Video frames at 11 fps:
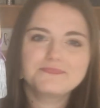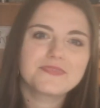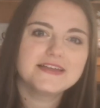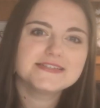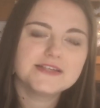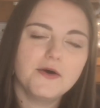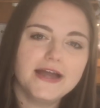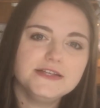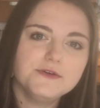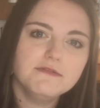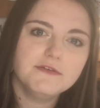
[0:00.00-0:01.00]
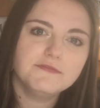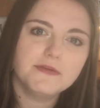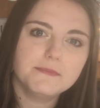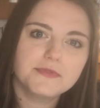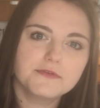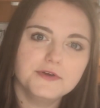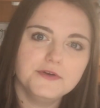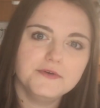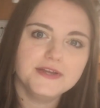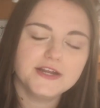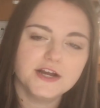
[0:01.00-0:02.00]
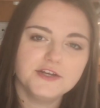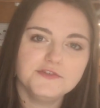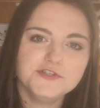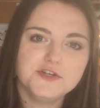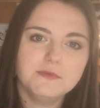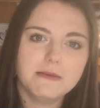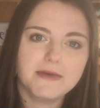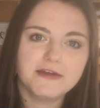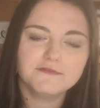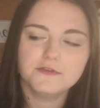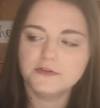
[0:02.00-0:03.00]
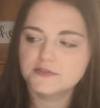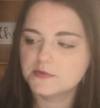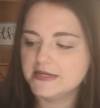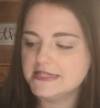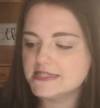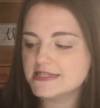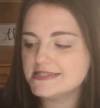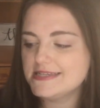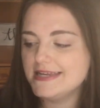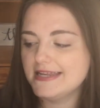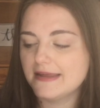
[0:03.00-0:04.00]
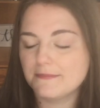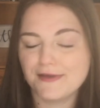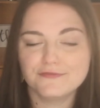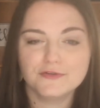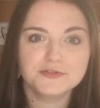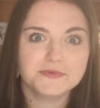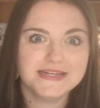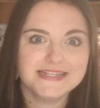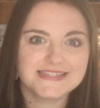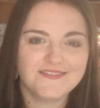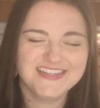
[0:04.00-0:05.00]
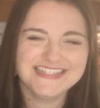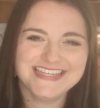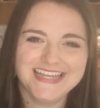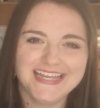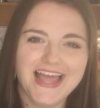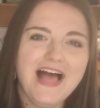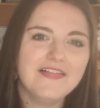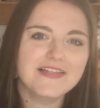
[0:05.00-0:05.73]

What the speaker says: So I do have a flip through here on YouTube of my full 2016 and my full 2017